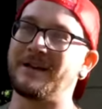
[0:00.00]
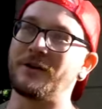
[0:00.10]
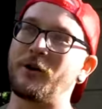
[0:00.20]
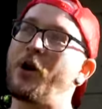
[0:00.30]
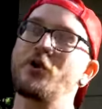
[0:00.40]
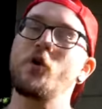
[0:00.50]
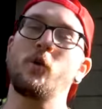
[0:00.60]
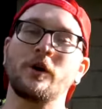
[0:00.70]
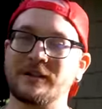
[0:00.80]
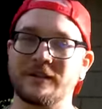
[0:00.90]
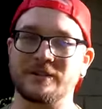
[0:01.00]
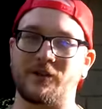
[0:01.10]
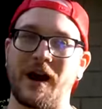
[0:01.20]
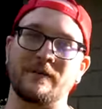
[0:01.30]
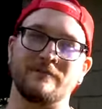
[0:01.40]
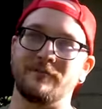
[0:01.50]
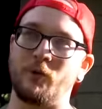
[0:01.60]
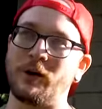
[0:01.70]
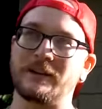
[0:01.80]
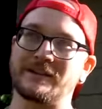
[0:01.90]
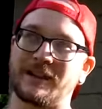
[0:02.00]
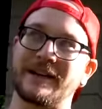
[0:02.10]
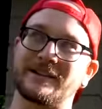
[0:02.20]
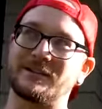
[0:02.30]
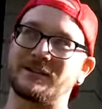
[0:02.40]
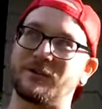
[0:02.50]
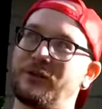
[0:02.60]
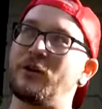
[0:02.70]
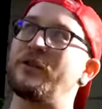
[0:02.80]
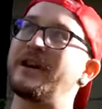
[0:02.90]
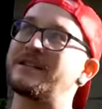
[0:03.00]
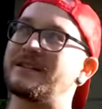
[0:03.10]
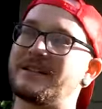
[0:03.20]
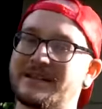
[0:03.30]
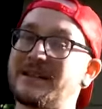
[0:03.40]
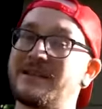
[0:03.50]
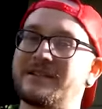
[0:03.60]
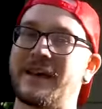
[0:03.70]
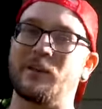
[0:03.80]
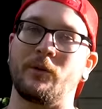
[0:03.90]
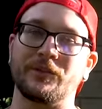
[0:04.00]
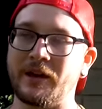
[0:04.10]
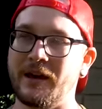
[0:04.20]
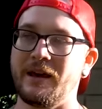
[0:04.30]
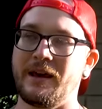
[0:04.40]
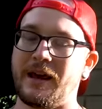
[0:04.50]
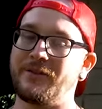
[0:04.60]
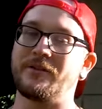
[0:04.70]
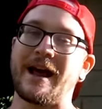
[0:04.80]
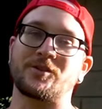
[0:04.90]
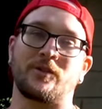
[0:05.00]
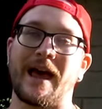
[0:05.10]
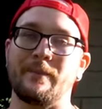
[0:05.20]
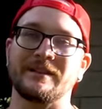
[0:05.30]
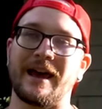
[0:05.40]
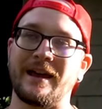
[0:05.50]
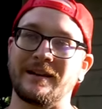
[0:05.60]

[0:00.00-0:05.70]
there are no words to describe what it's like to, to feel this and to see these animals in their natural habitat.